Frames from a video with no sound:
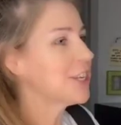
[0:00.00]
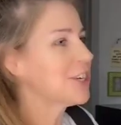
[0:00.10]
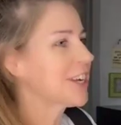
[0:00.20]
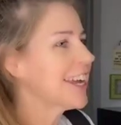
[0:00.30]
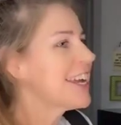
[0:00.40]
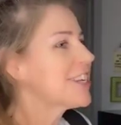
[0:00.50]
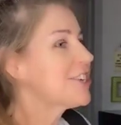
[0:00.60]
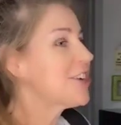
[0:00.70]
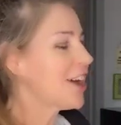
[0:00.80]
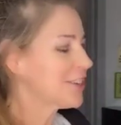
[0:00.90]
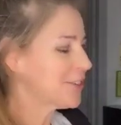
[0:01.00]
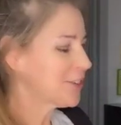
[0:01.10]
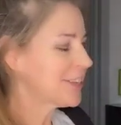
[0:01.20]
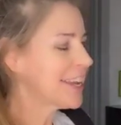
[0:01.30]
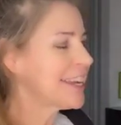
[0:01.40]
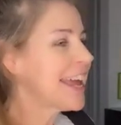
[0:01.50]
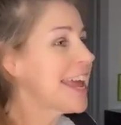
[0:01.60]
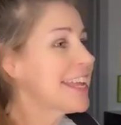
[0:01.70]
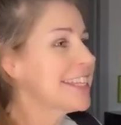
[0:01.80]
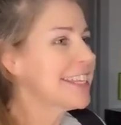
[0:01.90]
And look, she also said
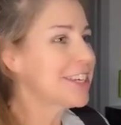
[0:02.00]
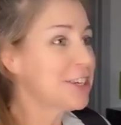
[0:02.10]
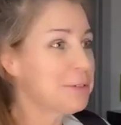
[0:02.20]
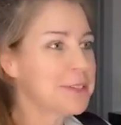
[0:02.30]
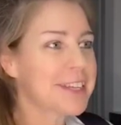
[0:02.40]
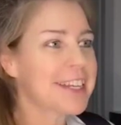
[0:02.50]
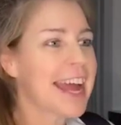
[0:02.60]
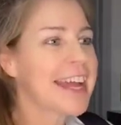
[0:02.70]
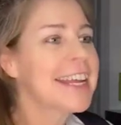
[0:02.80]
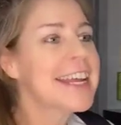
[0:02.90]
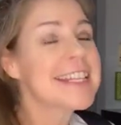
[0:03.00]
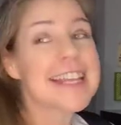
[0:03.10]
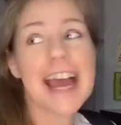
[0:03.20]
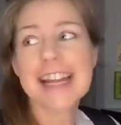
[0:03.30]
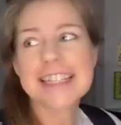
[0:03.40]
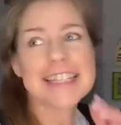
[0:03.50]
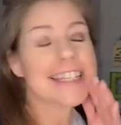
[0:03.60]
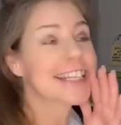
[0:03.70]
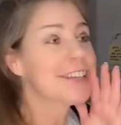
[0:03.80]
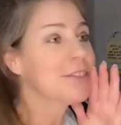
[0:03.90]
that she was glad that I
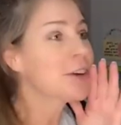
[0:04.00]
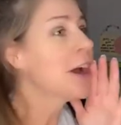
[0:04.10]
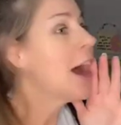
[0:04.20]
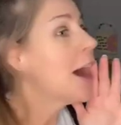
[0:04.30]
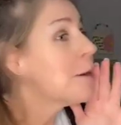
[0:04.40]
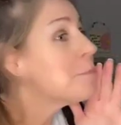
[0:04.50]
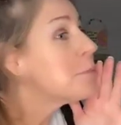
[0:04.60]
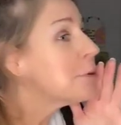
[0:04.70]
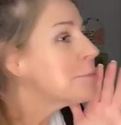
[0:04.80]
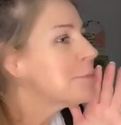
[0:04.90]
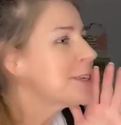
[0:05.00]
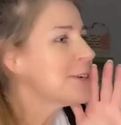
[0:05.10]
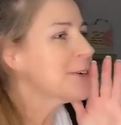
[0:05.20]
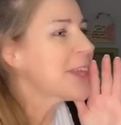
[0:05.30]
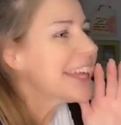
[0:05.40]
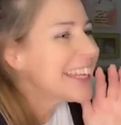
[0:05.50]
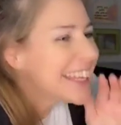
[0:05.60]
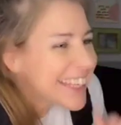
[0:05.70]
didn't leave her a poop tooth.